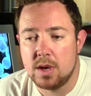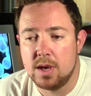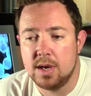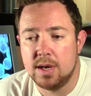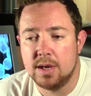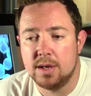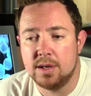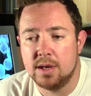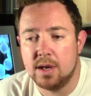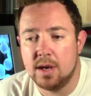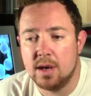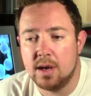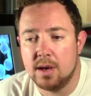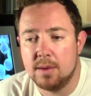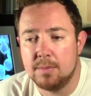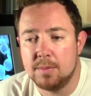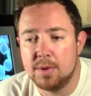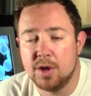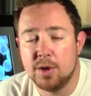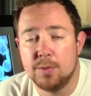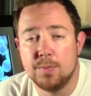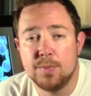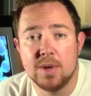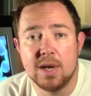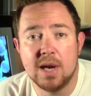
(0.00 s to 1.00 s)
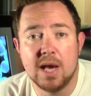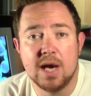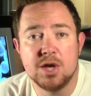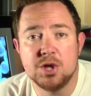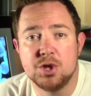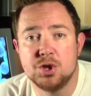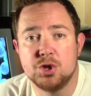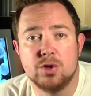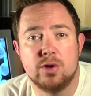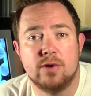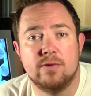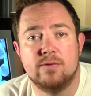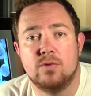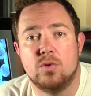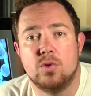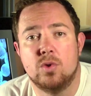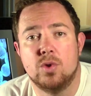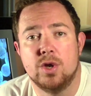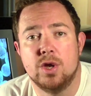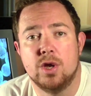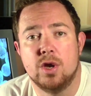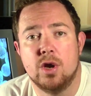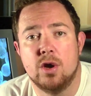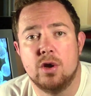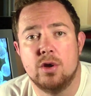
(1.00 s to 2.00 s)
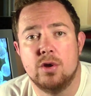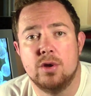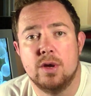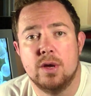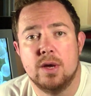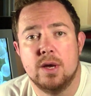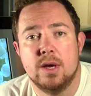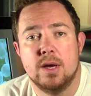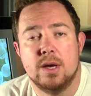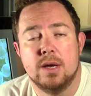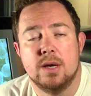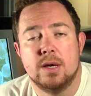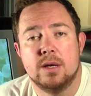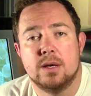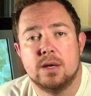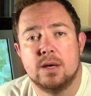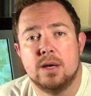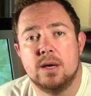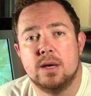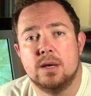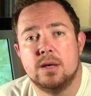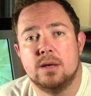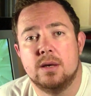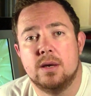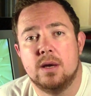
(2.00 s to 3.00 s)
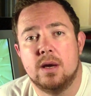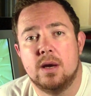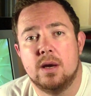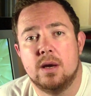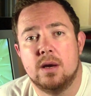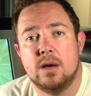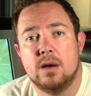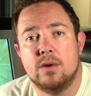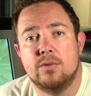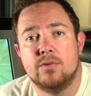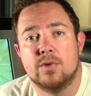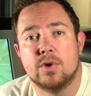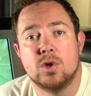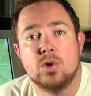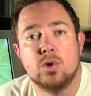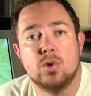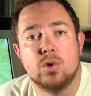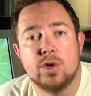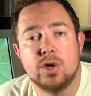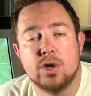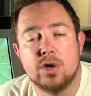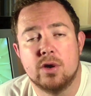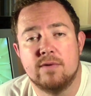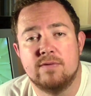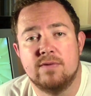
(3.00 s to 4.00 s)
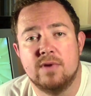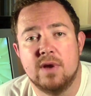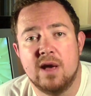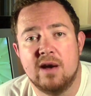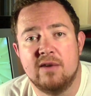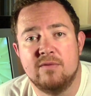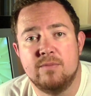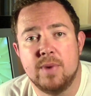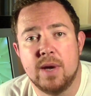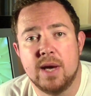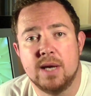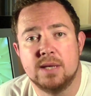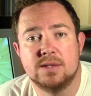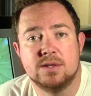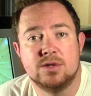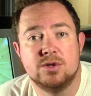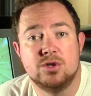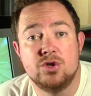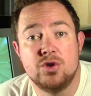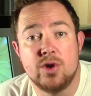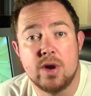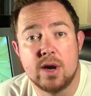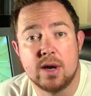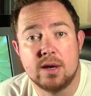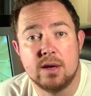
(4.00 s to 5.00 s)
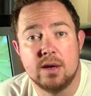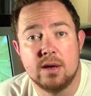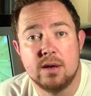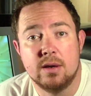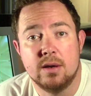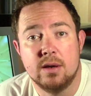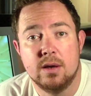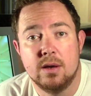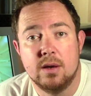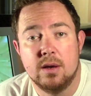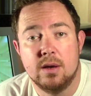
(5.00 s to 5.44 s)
in uh, manipulation of audio, in uh, recording of live bands and tracking.